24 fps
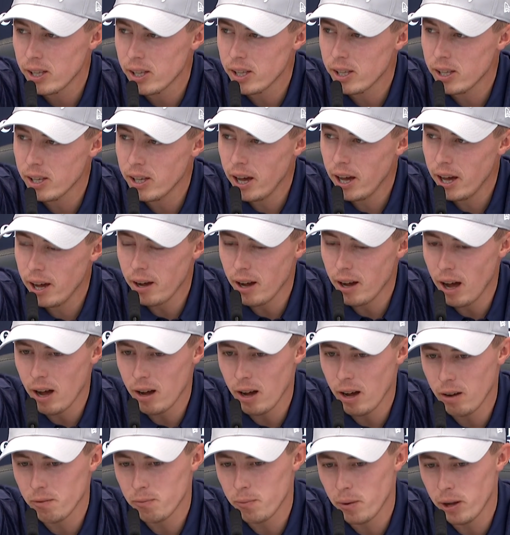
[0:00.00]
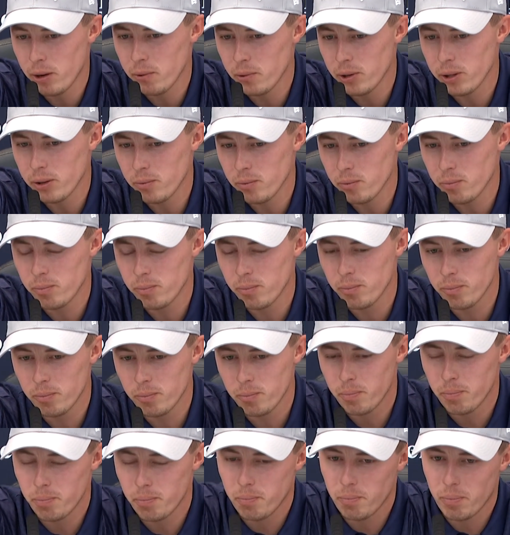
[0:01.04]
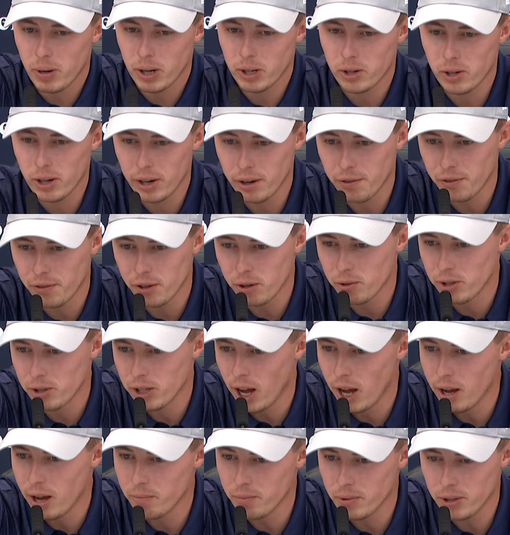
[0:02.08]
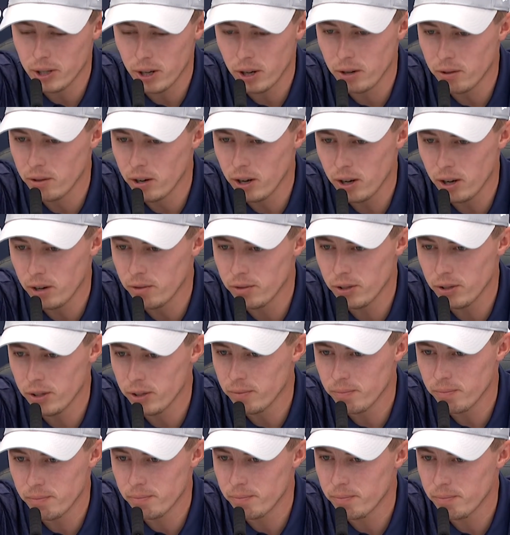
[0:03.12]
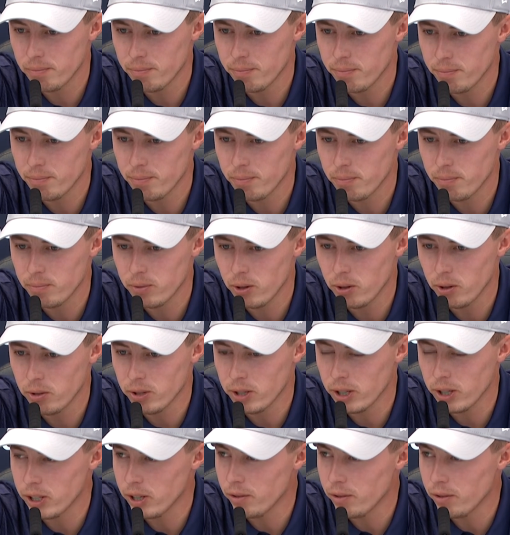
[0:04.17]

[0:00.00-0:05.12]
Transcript: Yeah, I've played with Padraig a few times over the course since